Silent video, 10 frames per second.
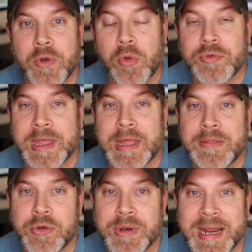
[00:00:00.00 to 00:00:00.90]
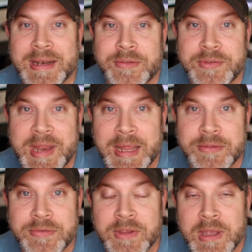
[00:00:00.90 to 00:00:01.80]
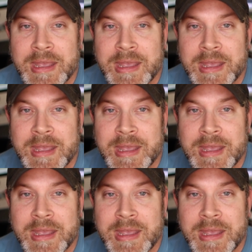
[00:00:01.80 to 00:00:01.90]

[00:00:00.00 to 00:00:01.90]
sold in the United States.